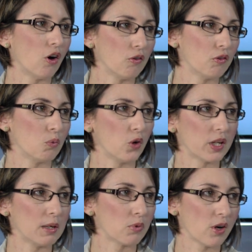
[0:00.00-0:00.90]
of the
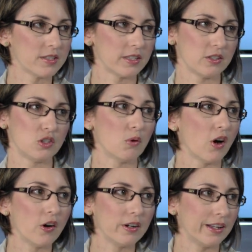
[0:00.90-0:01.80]
working process. You were
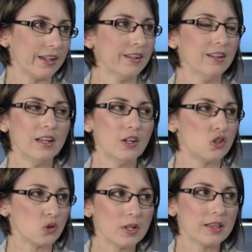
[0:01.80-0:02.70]
only
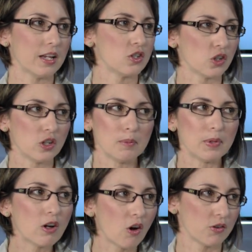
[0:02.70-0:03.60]
doing that journey
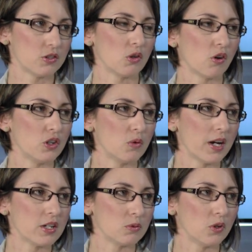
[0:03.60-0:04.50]
because you're on your
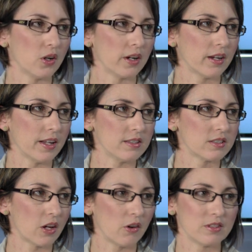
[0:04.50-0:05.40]
way to work, and
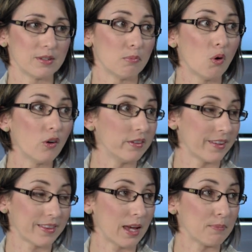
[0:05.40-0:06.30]
so it's important
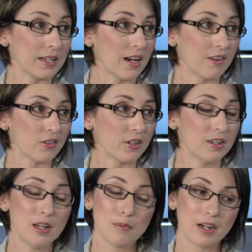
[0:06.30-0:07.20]
that that be covered.
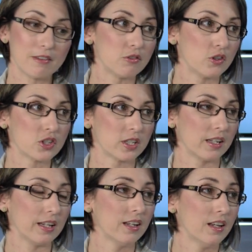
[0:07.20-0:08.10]
But
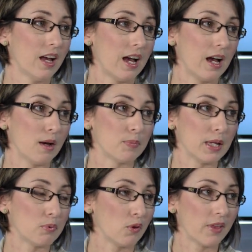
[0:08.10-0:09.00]
unfortunately,
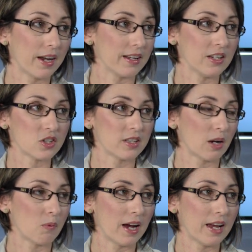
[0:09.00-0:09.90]
people that are injured
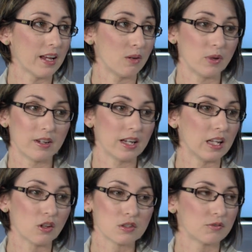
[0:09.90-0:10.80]
that way, and we're
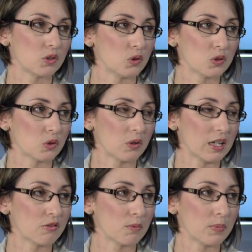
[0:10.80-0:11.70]
getting lots of calls
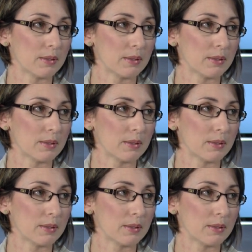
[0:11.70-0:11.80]
already from